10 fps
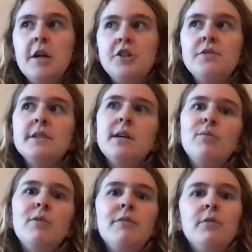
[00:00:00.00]
she was like,
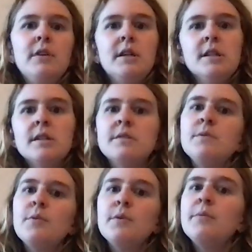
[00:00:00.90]
well, I've only had sex
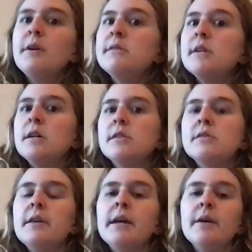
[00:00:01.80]
with one person,
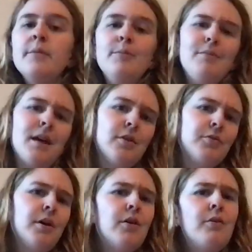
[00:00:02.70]
so like, I
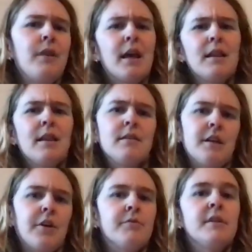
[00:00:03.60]
don't know, like,
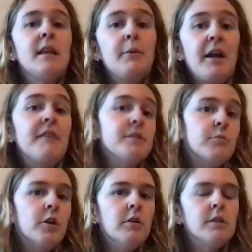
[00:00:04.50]
you know, they would have some
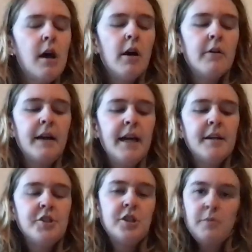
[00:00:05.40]
girl talk, right?
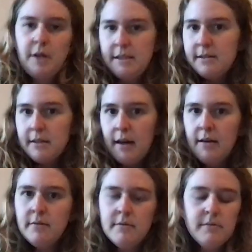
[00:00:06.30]
Because she wanted to
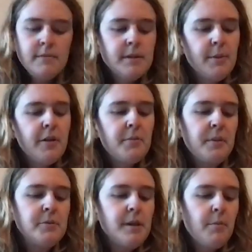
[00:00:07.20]
get some other
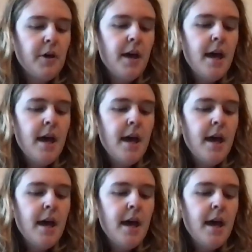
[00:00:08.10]
people's input.